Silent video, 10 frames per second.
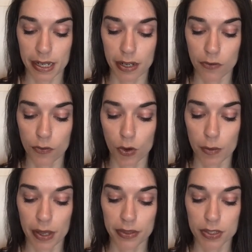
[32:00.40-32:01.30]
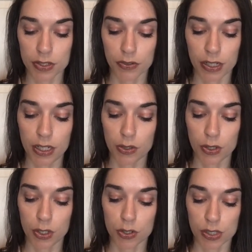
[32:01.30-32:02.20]
in a form on the screen, you
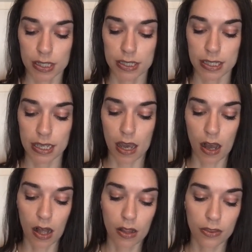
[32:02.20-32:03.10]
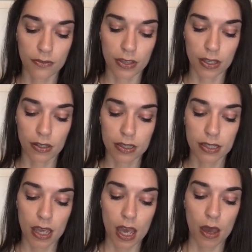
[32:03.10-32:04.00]
can usually see all the fields,
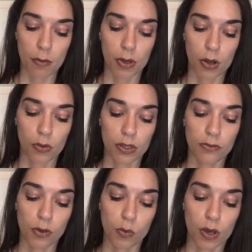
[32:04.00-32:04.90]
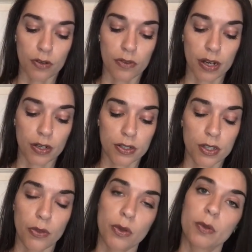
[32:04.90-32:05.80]
but only for one record.
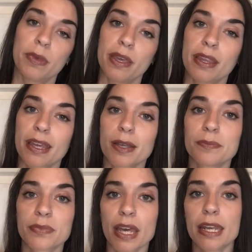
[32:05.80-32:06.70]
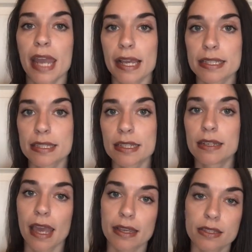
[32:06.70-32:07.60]
So there will be like a next,
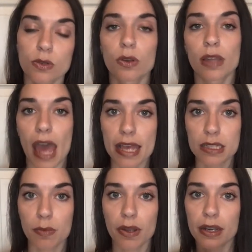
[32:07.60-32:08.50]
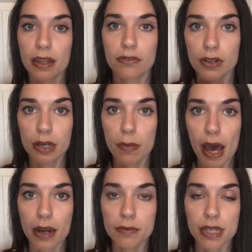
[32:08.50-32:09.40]
or last button on the very
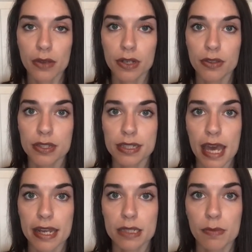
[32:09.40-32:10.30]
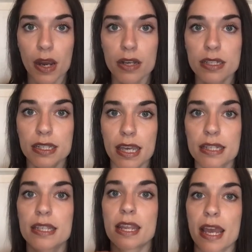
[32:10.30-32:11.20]
bottom down near the status bar to get
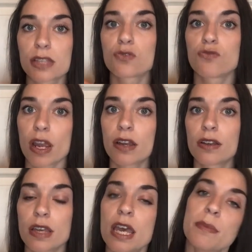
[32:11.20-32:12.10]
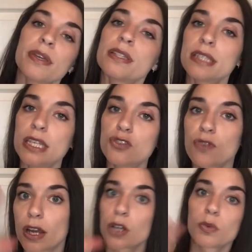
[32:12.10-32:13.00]
to the next record, because each
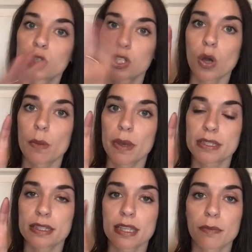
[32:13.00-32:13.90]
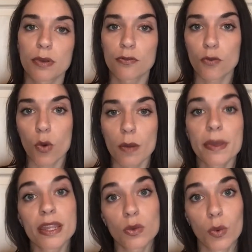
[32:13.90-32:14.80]
record will show up as a separate form
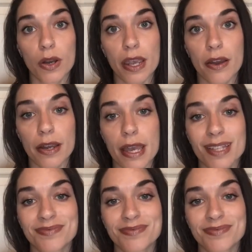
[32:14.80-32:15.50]
in the work area.